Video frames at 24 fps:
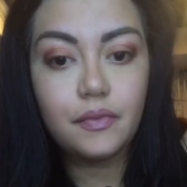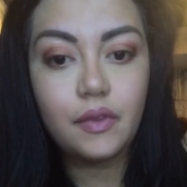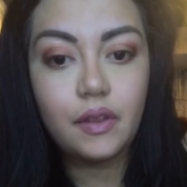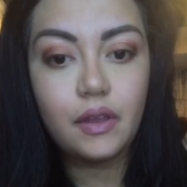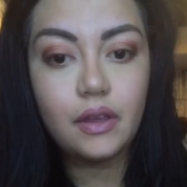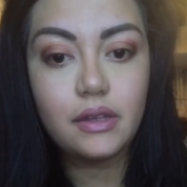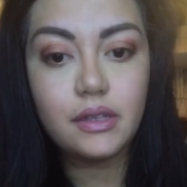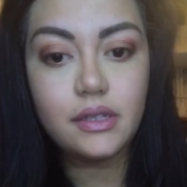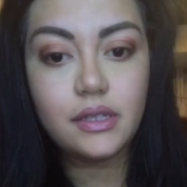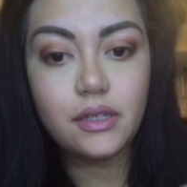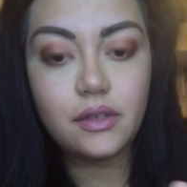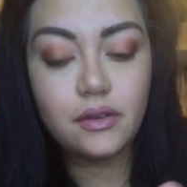
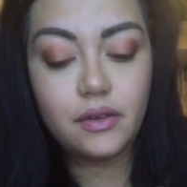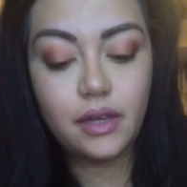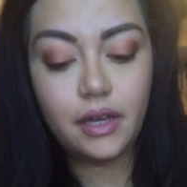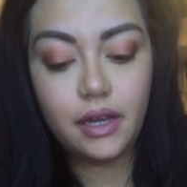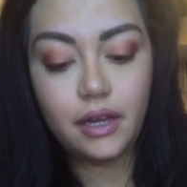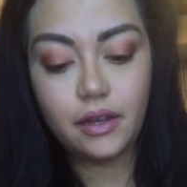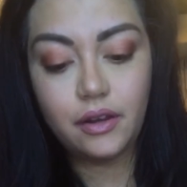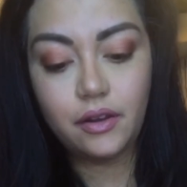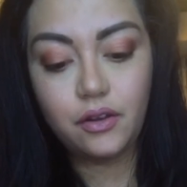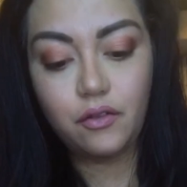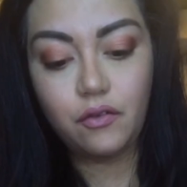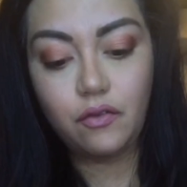So yeah,
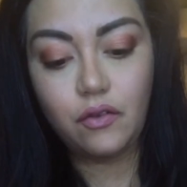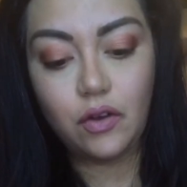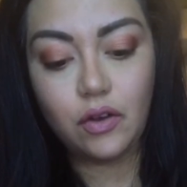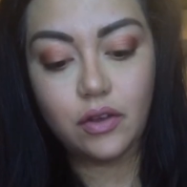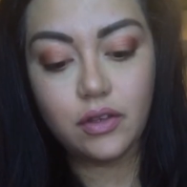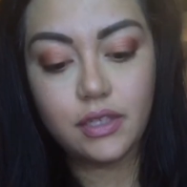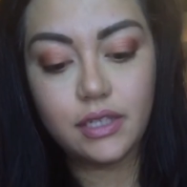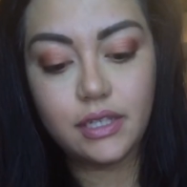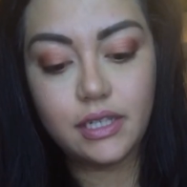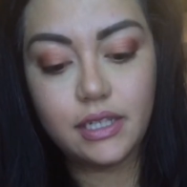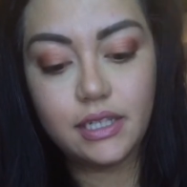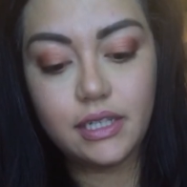no
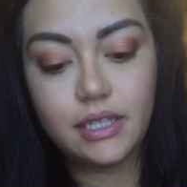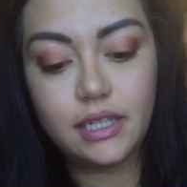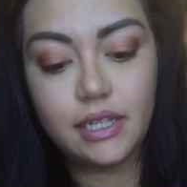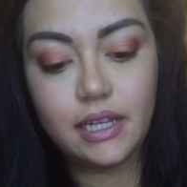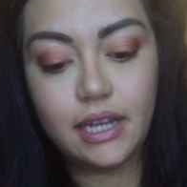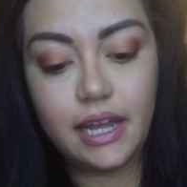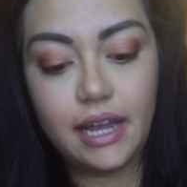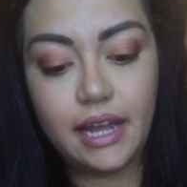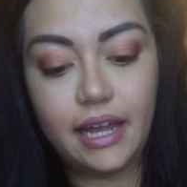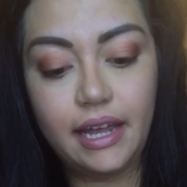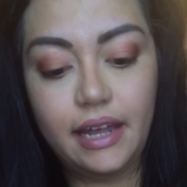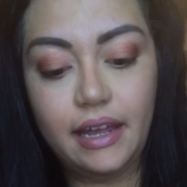falsies
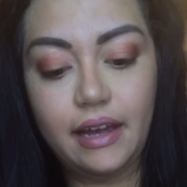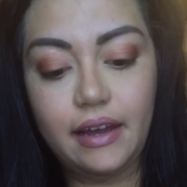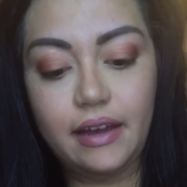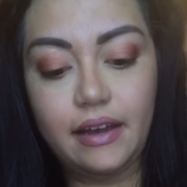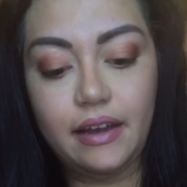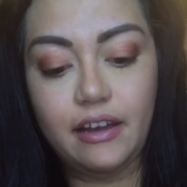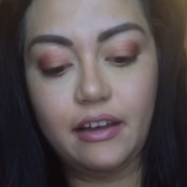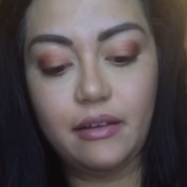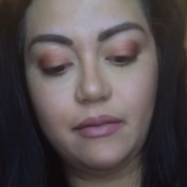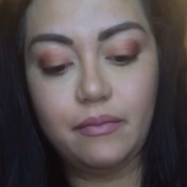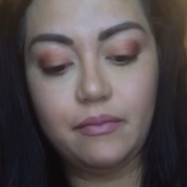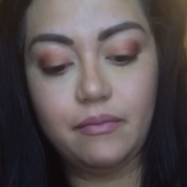today.
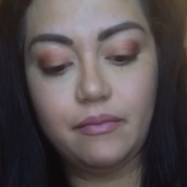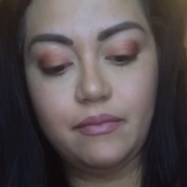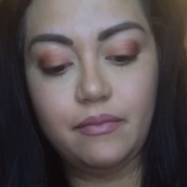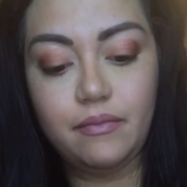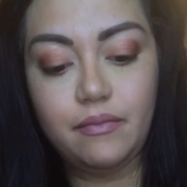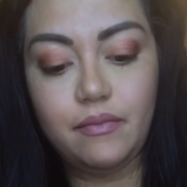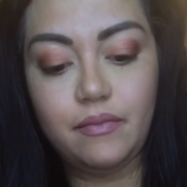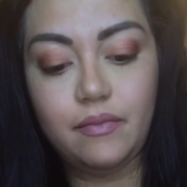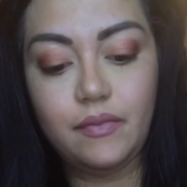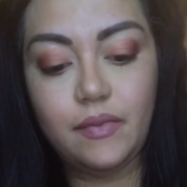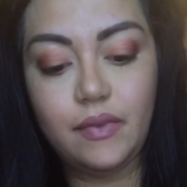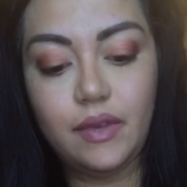
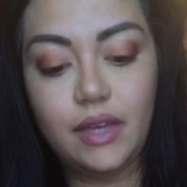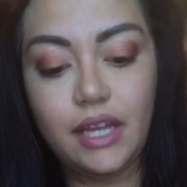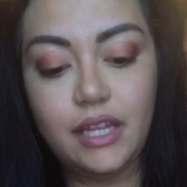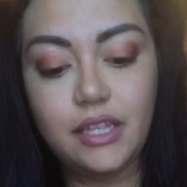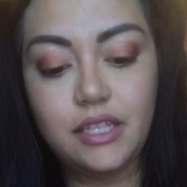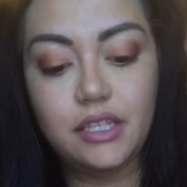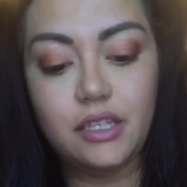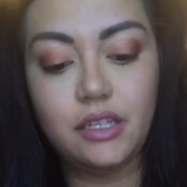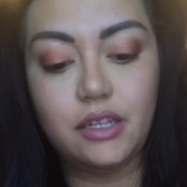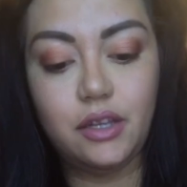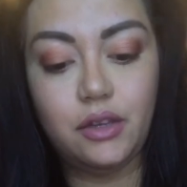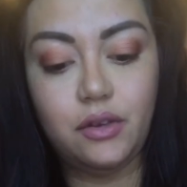
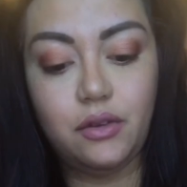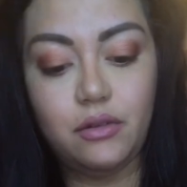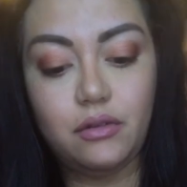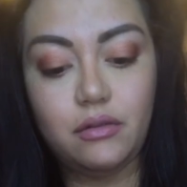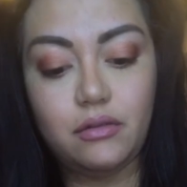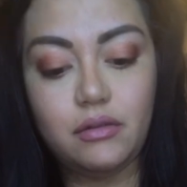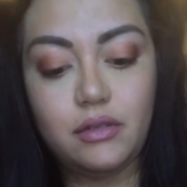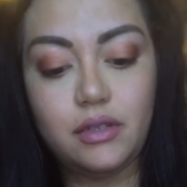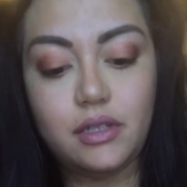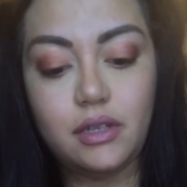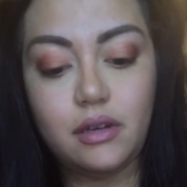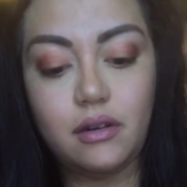It's new,
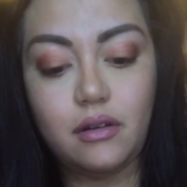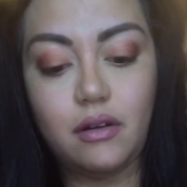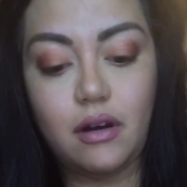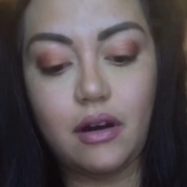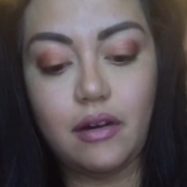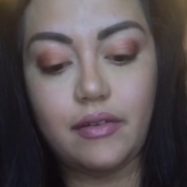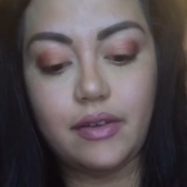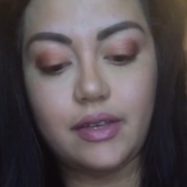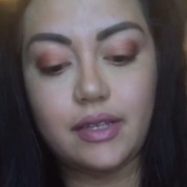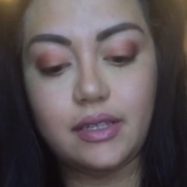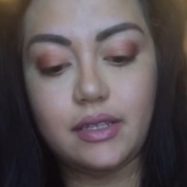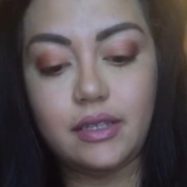so
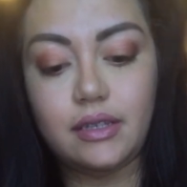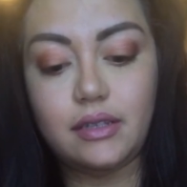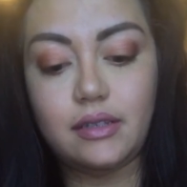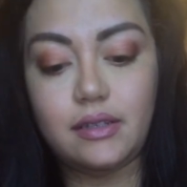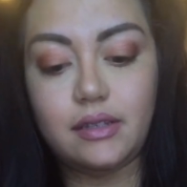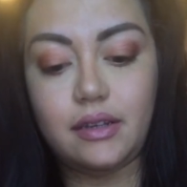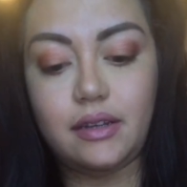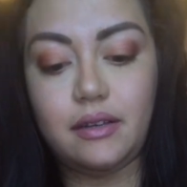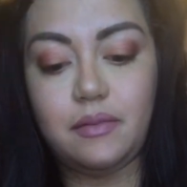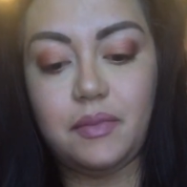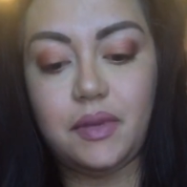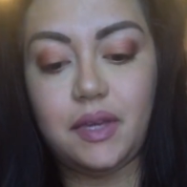obviously it's
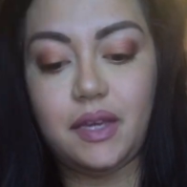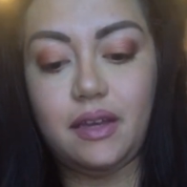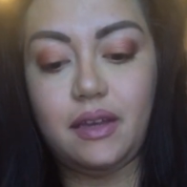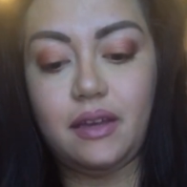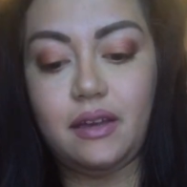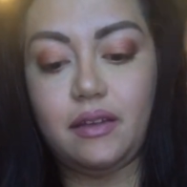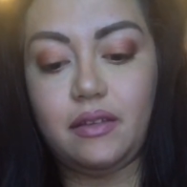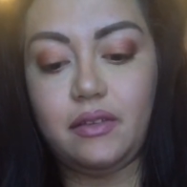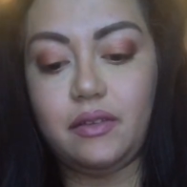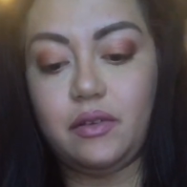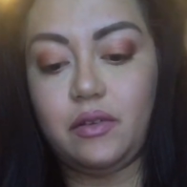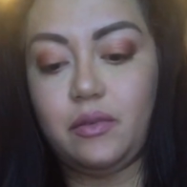going to be a
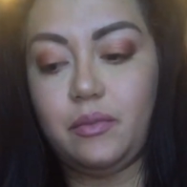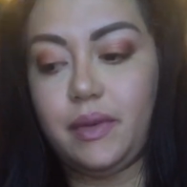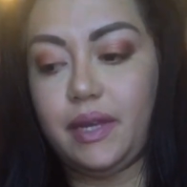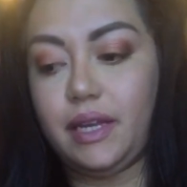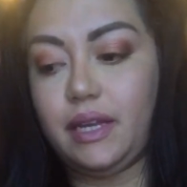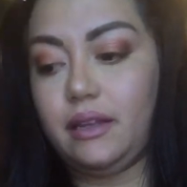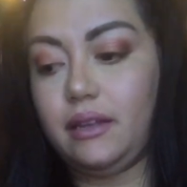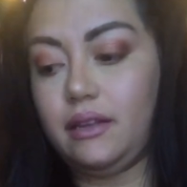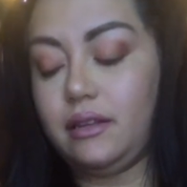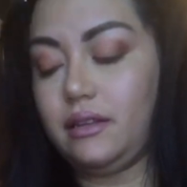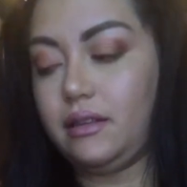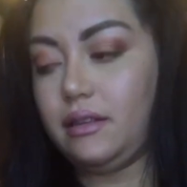little bit
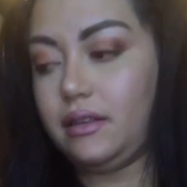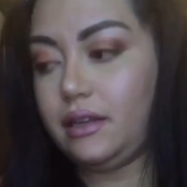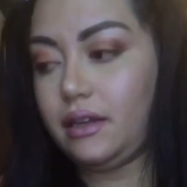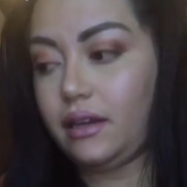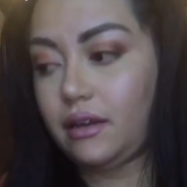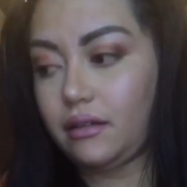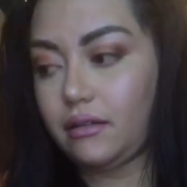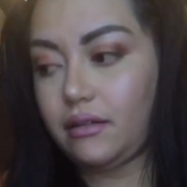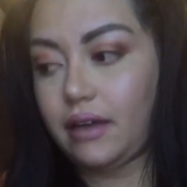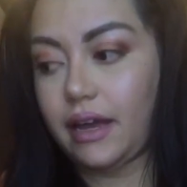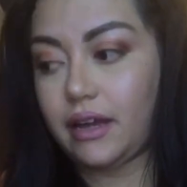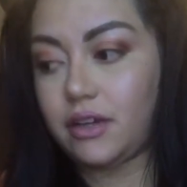
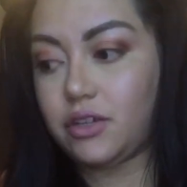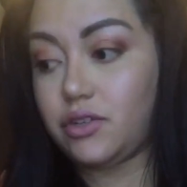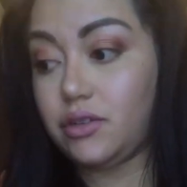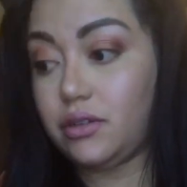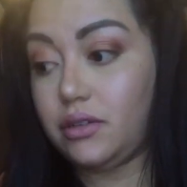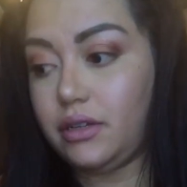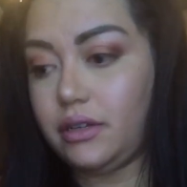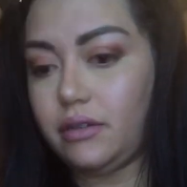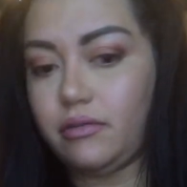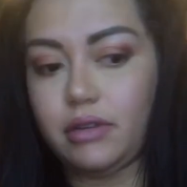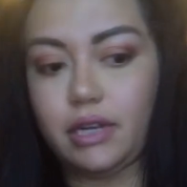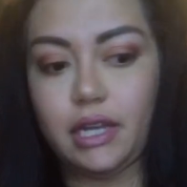extra
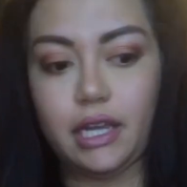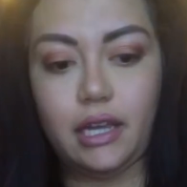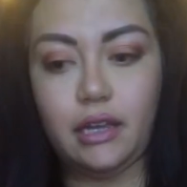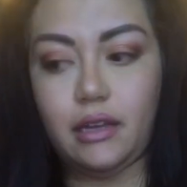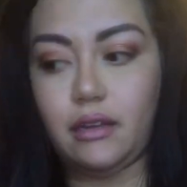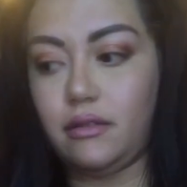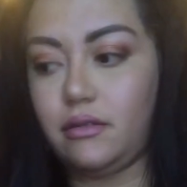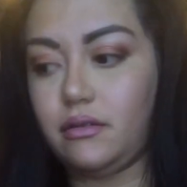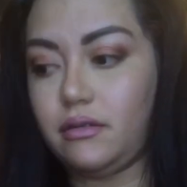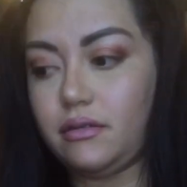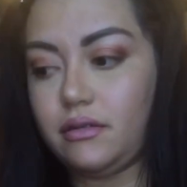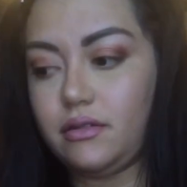liquidy
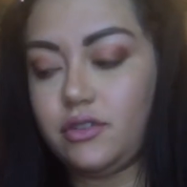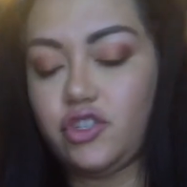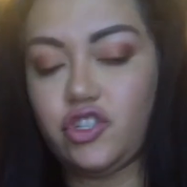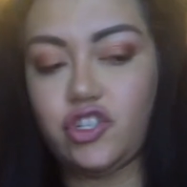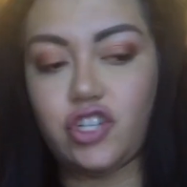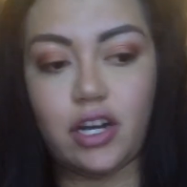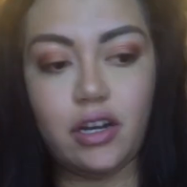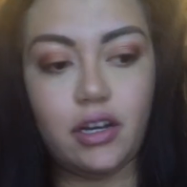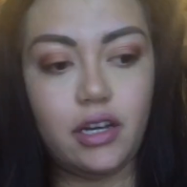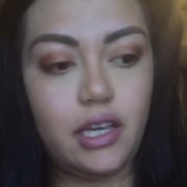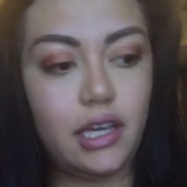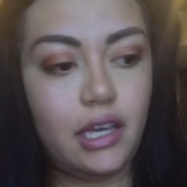and
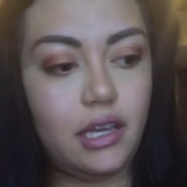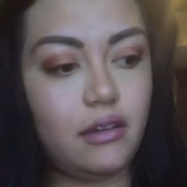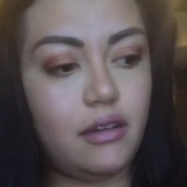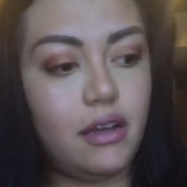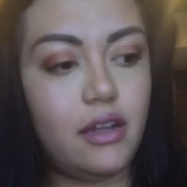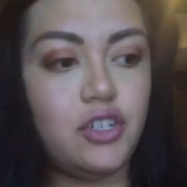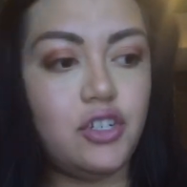chunky, not